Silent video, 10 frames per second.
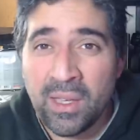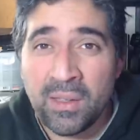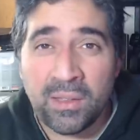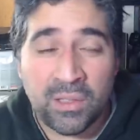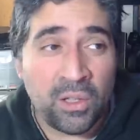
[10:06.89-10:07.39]

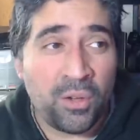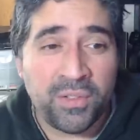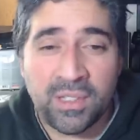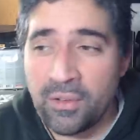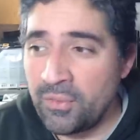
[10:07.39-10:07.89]
There's a lot of
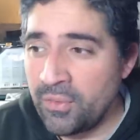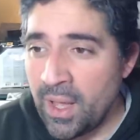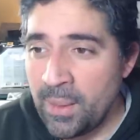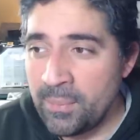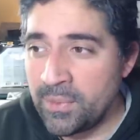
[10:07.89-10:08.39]
stuff
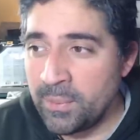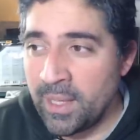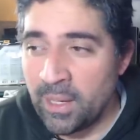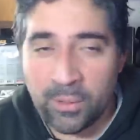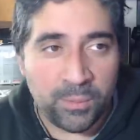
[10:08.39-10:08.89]
to be
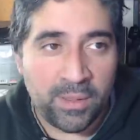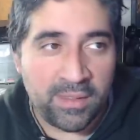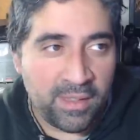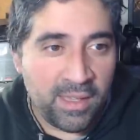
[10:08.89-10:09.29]
getting on with.